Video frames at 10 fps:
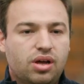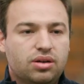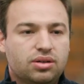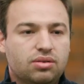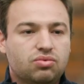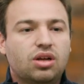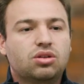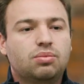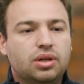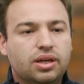rather than
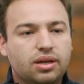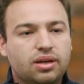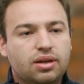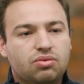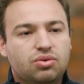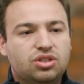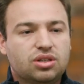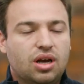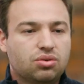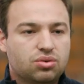randomly
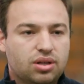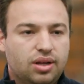reaching out to